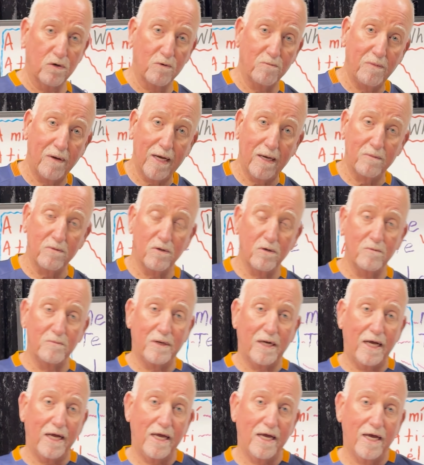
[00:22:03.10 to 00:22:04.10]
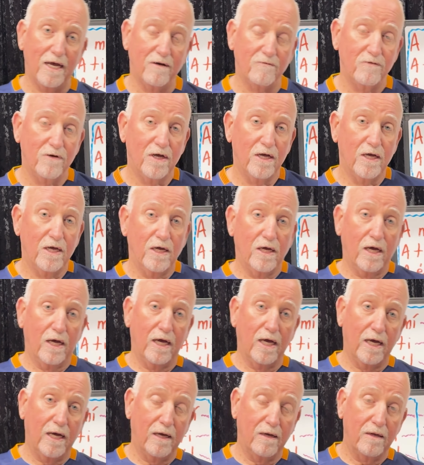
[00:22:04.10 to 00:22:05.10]
Pablo, but I have
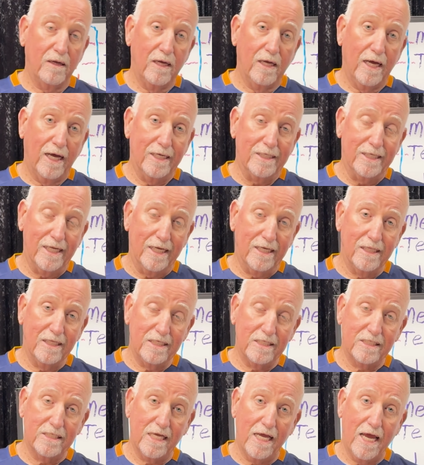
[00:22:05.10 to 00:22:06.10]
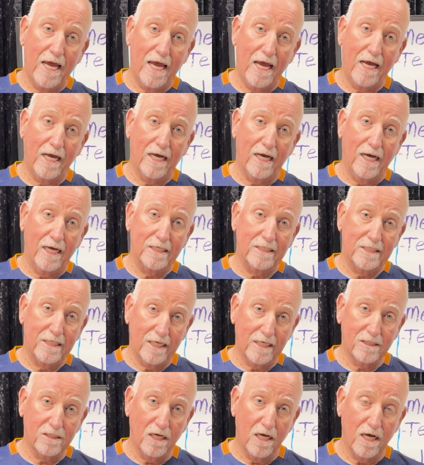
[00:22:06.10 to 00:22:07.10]
a daily saying on
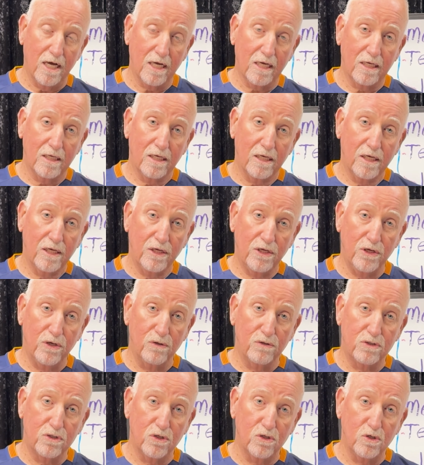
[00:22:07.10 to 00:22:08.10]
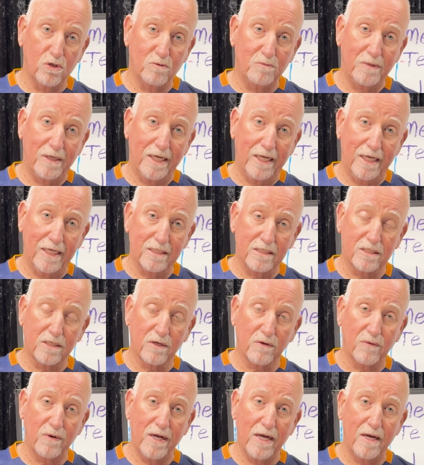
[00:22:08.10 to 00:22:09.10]
TikTok, YouTube, and
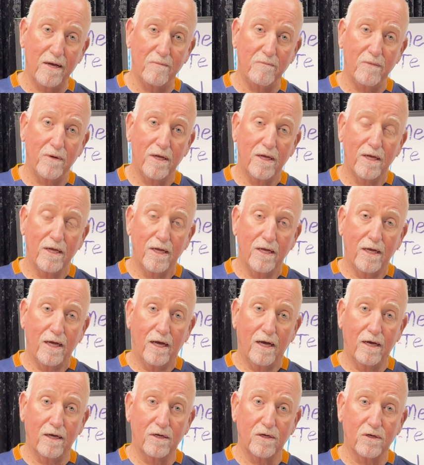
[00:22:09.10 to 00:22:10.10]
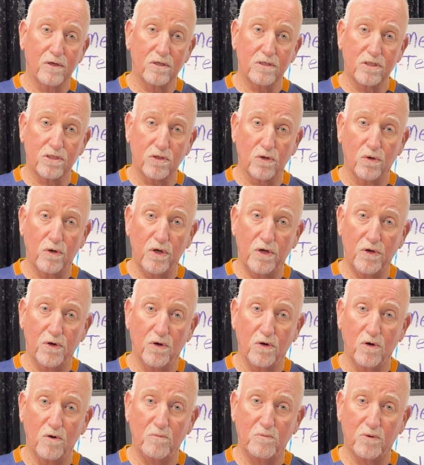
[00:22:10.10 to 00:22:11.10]
Instagram under Soy
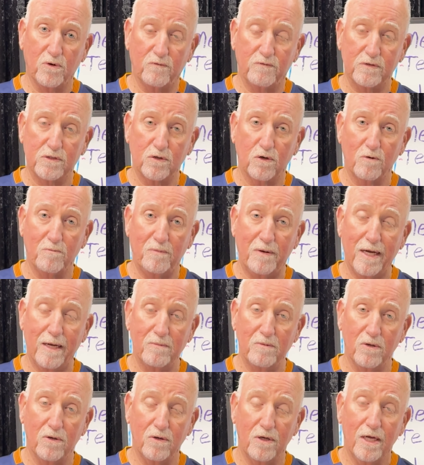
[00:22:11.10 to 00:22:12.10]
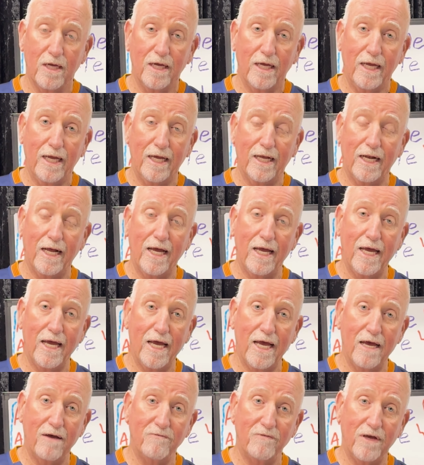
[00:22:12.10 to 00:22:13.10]
Yo, Profesor Pablo, and I
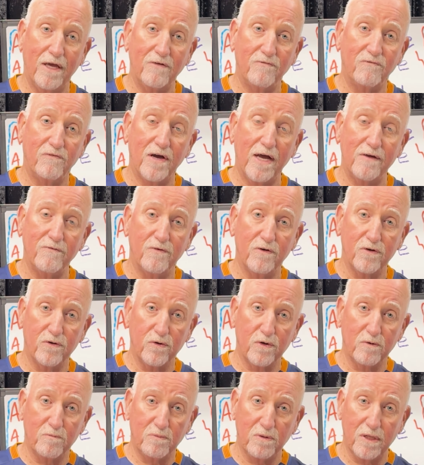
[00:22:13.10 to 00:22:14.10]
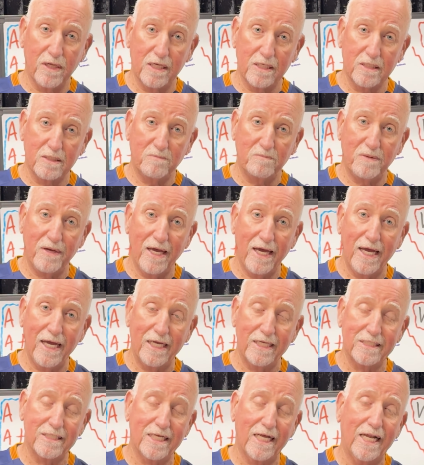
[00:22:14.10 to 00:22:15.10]
have a 500 plus
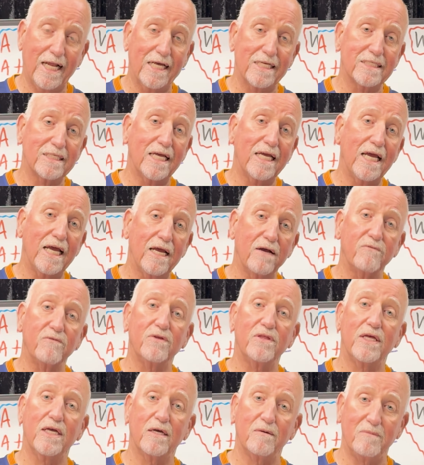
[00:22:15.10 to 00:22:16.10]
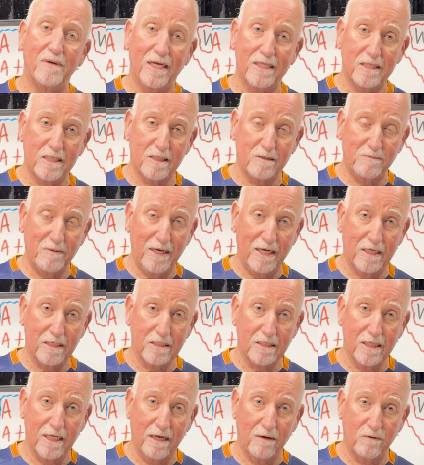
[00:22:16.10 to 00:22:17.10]
page that has everything about the
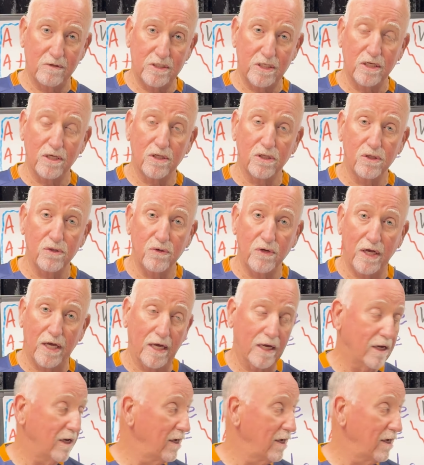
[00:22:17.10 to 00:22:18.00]
Spanish language, including